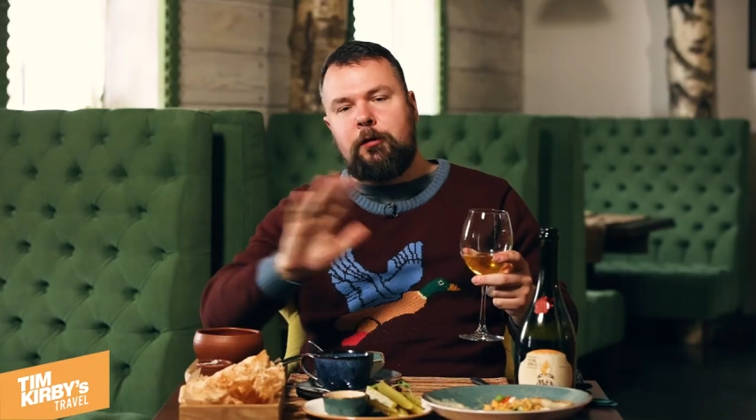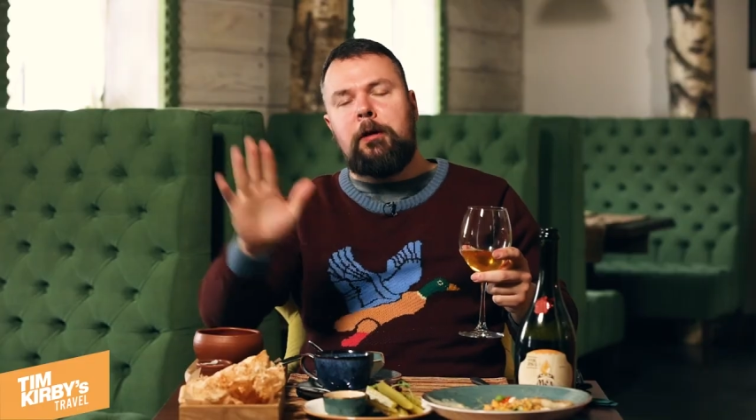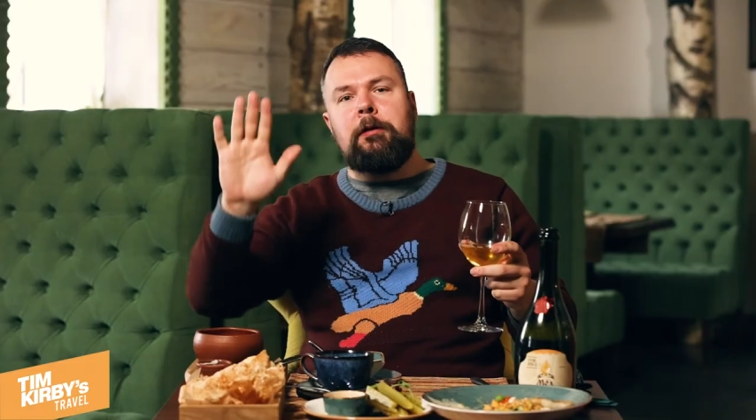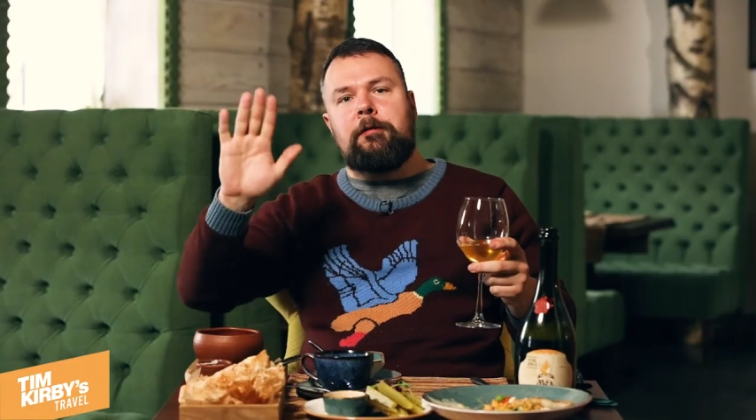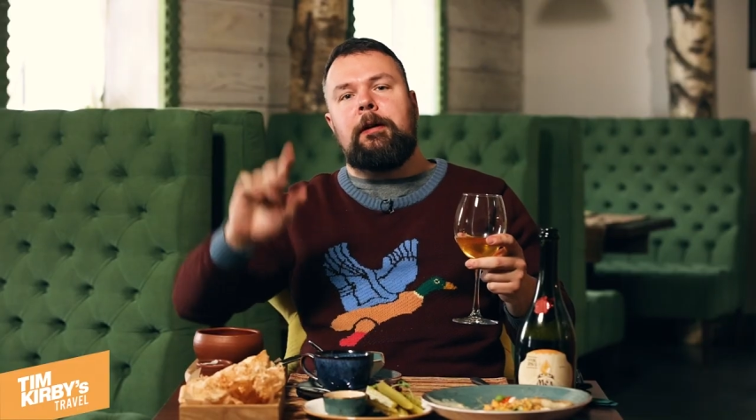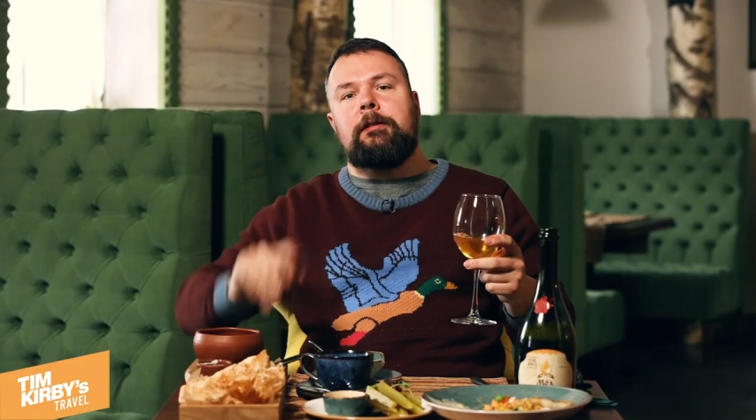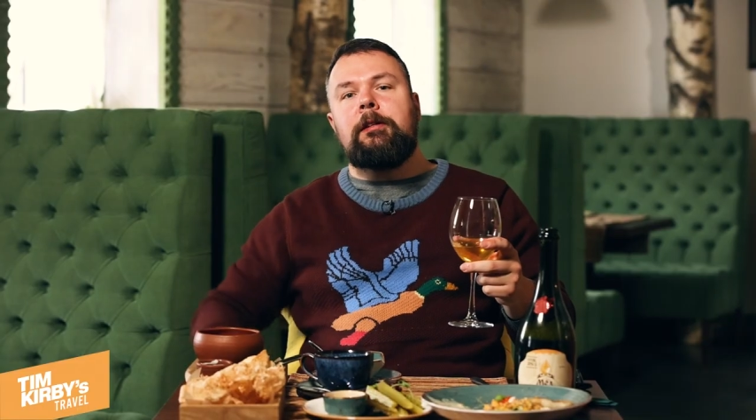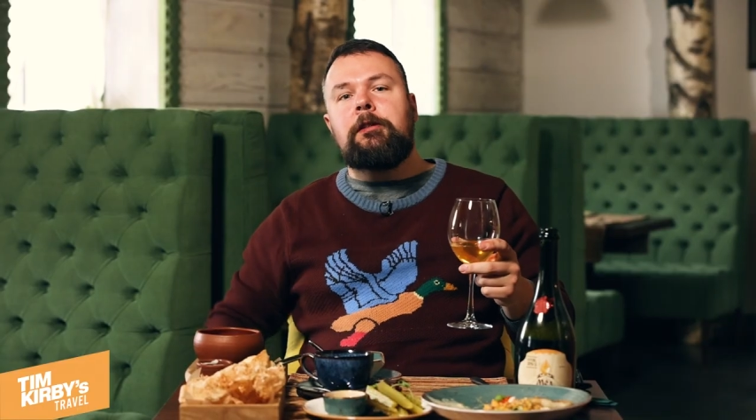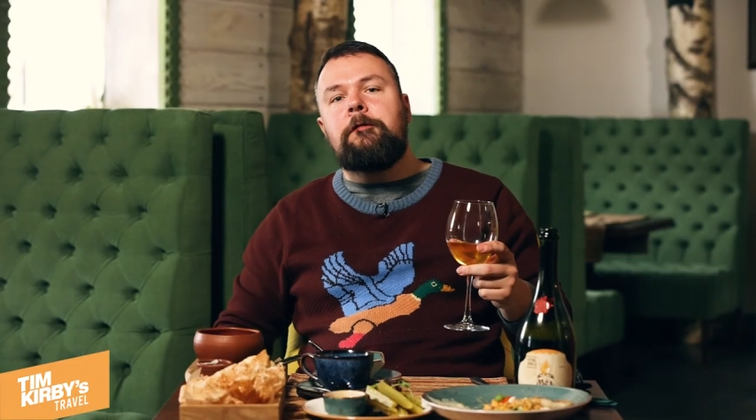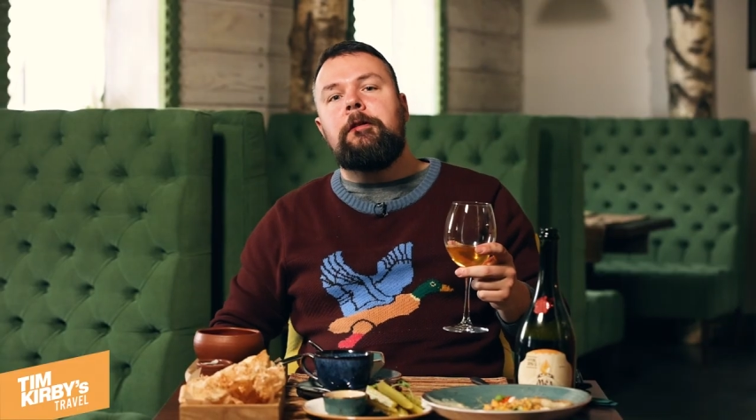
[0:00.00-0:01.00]
So anyways,
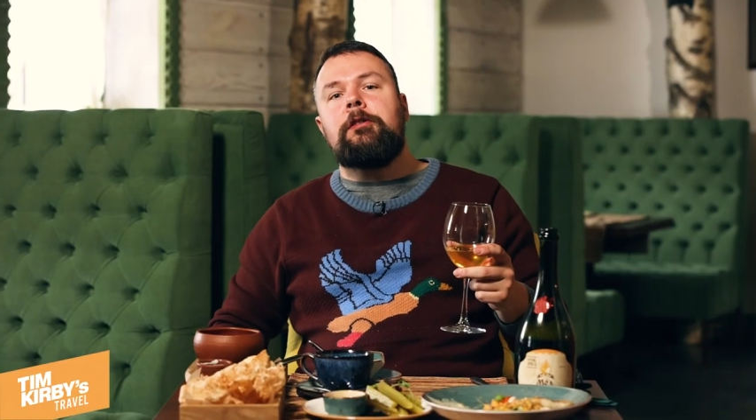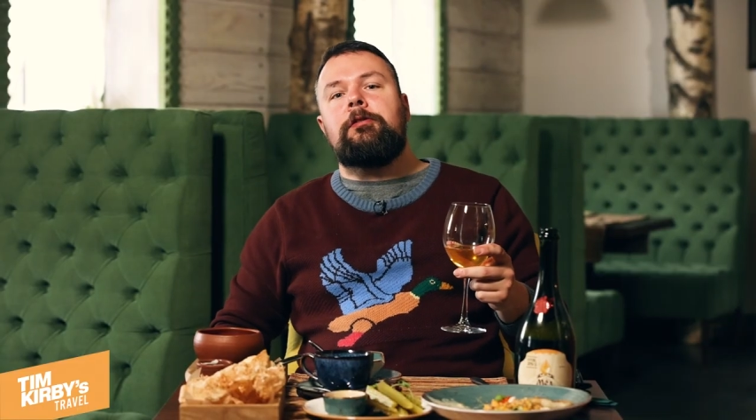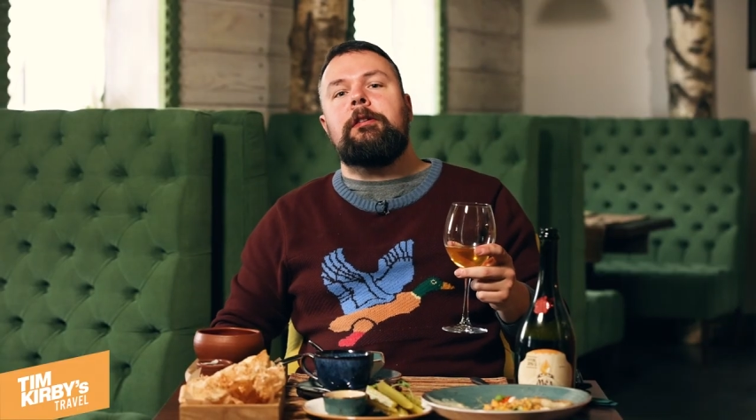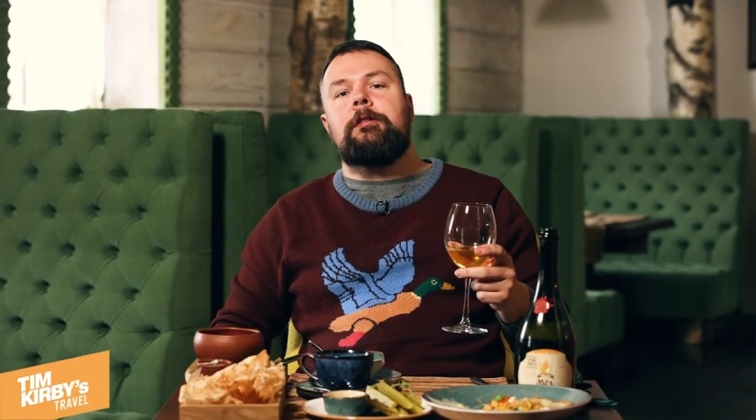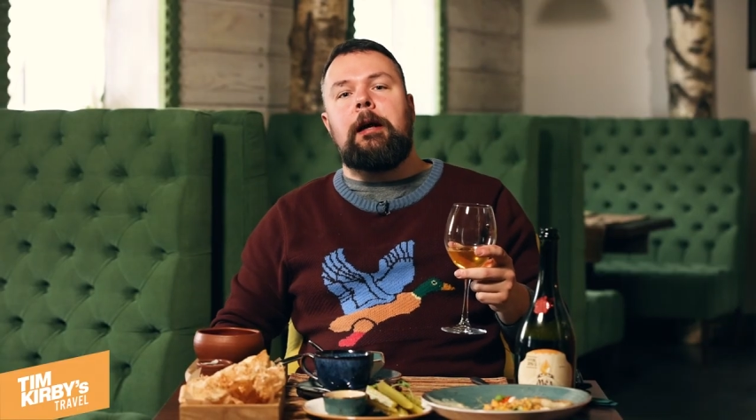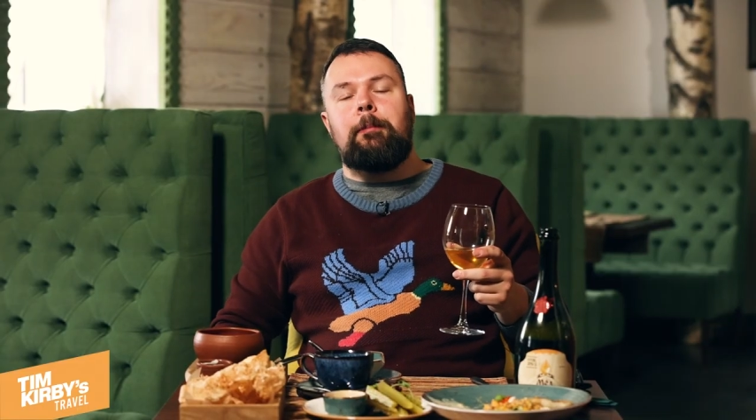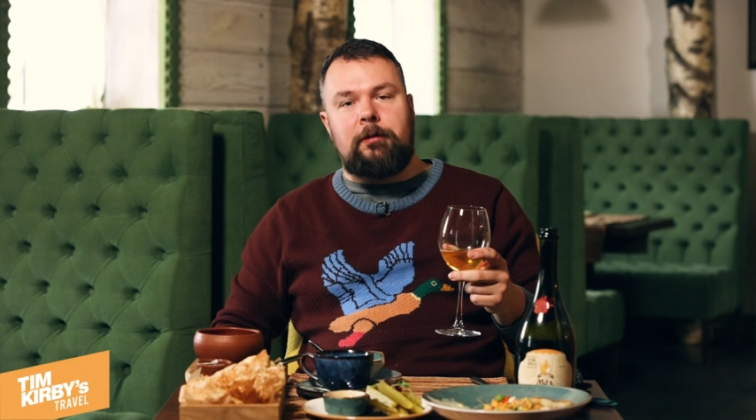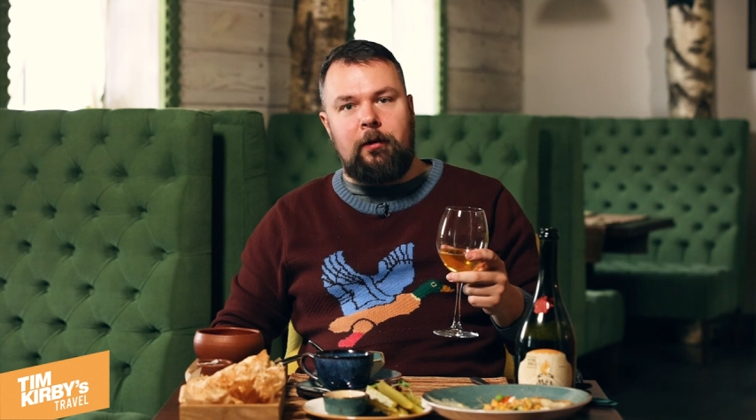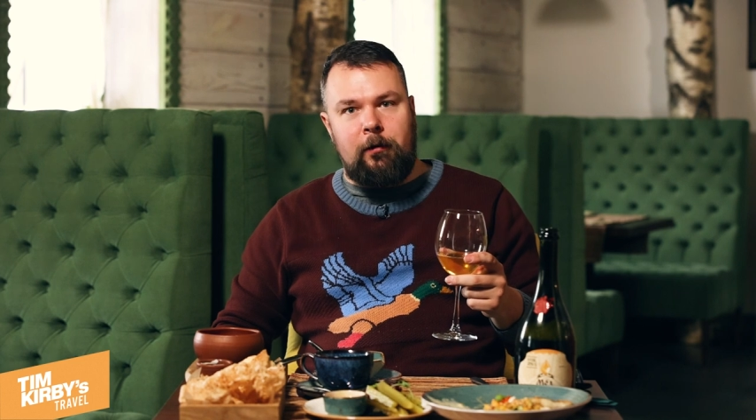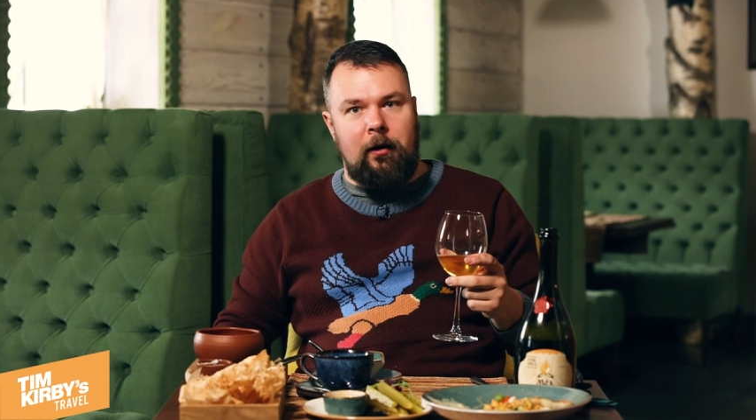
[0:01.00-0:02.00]
friends, let's finish this
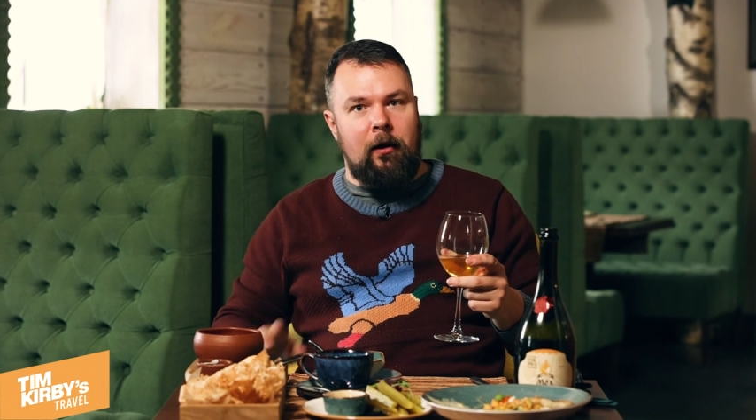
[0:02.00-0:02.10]
episode,